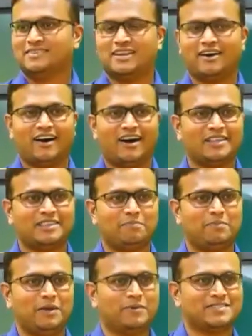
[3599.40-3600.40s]
Then all
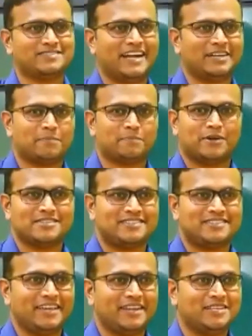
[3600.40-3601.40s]
the people started
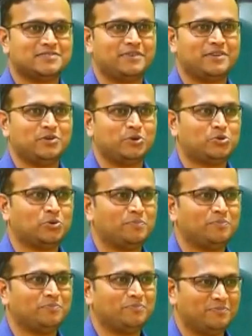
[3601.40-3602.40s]
protesting in his YouTube